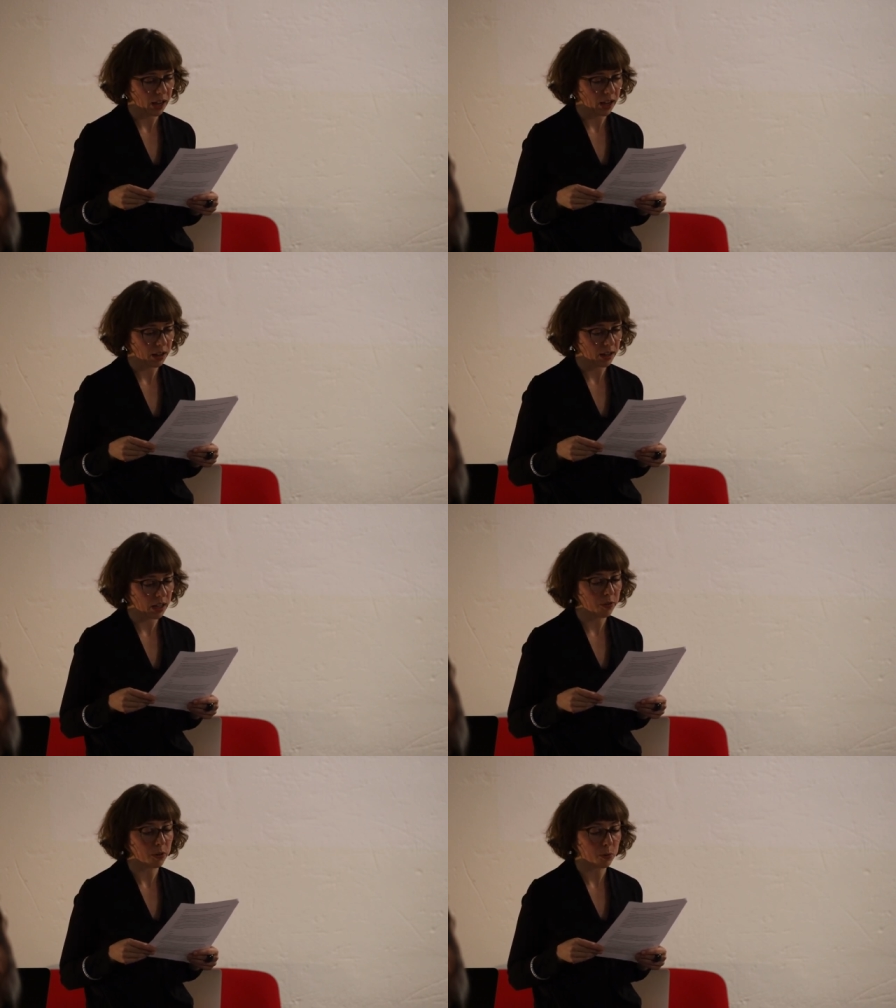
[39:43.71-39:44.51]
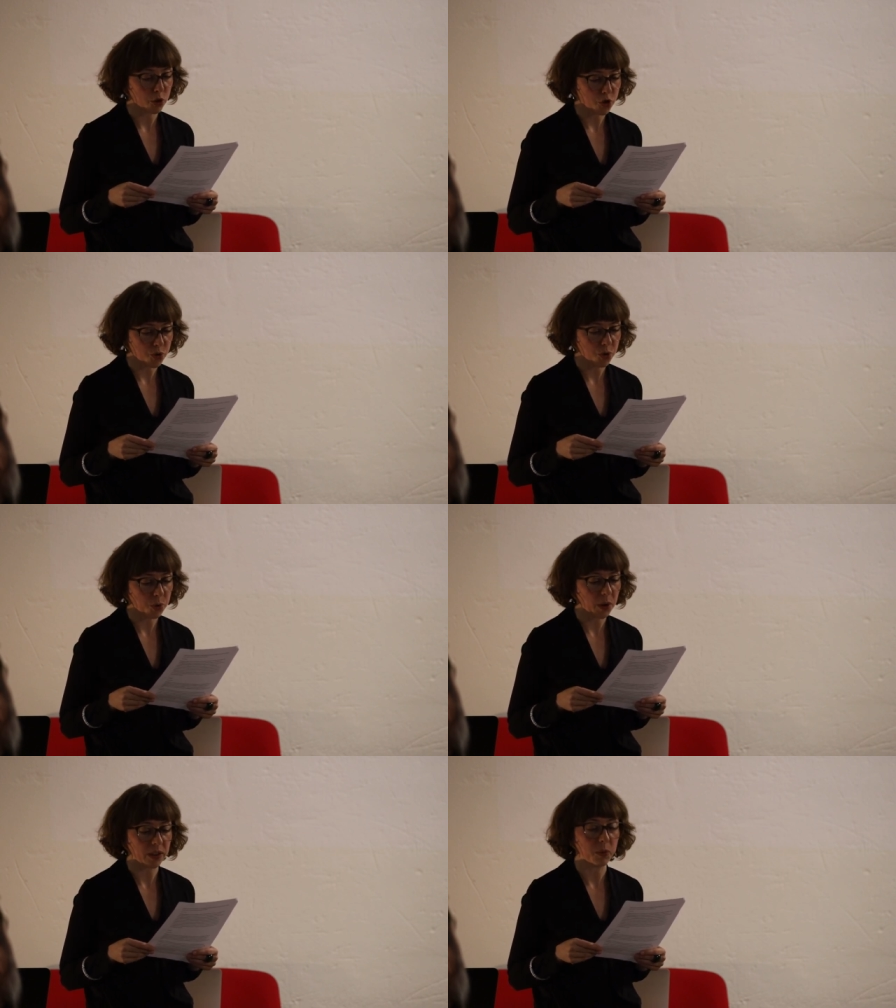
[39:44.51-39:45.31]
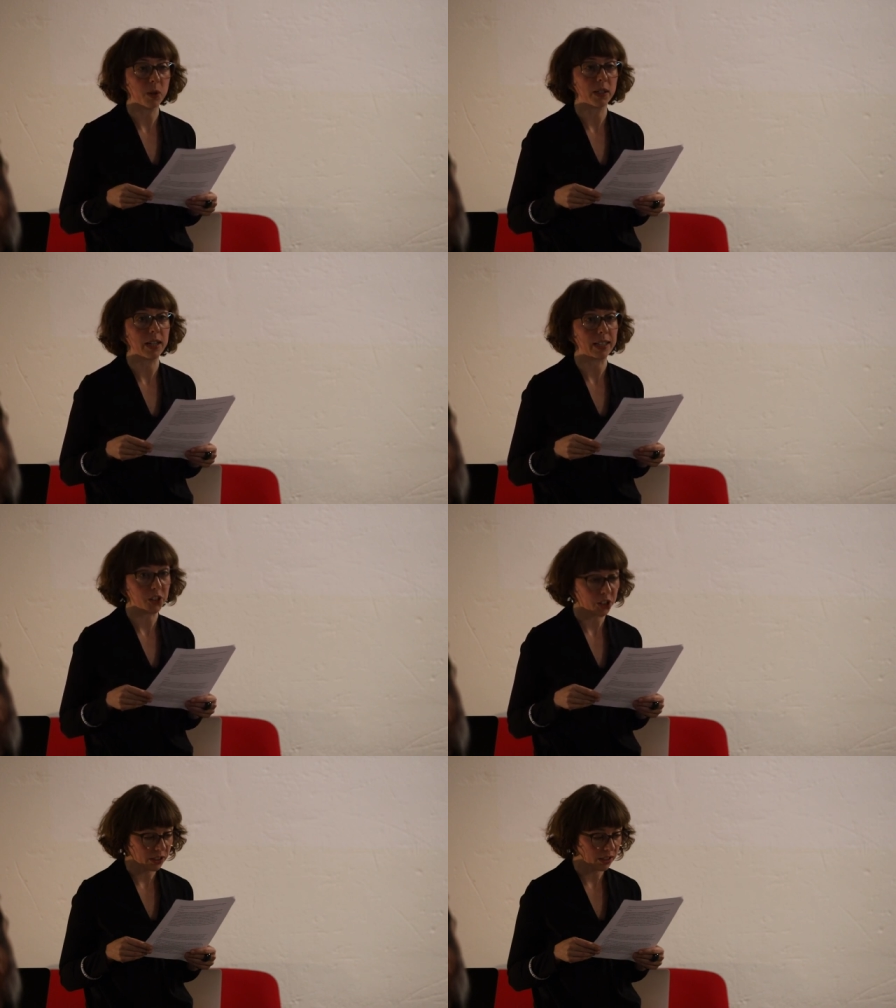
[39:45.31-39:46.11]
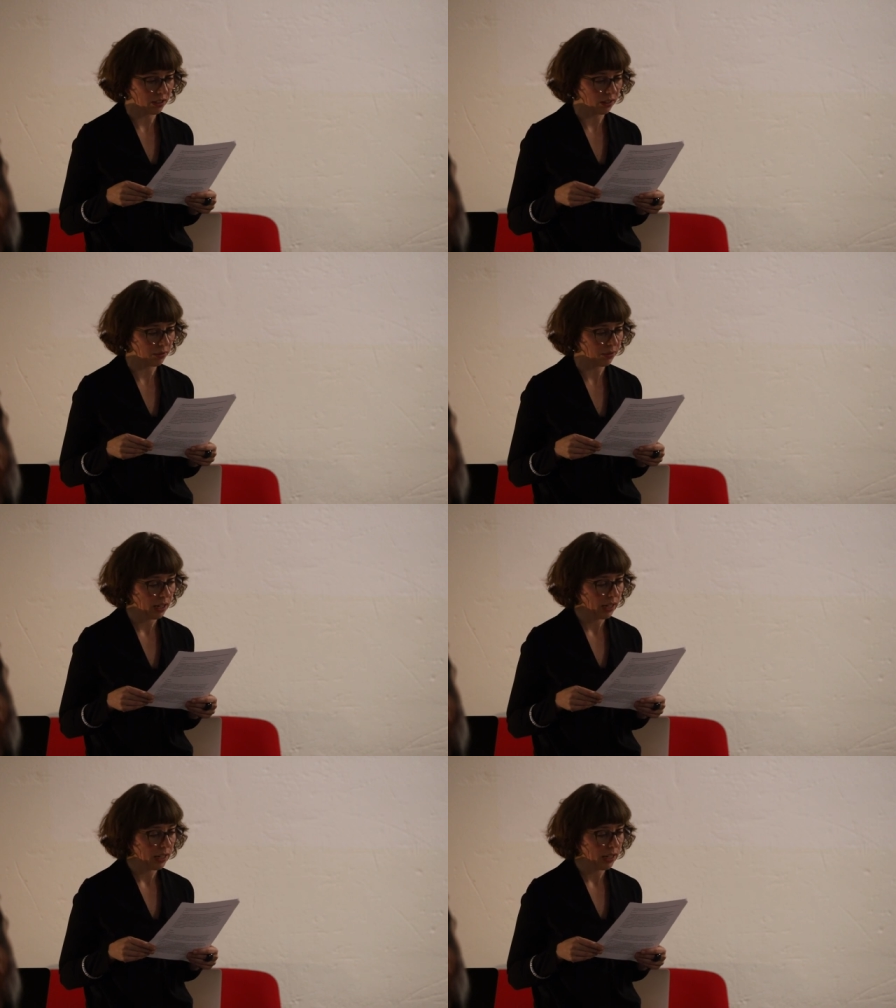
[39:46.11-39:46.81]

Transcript: Uh, even more true when the word alternative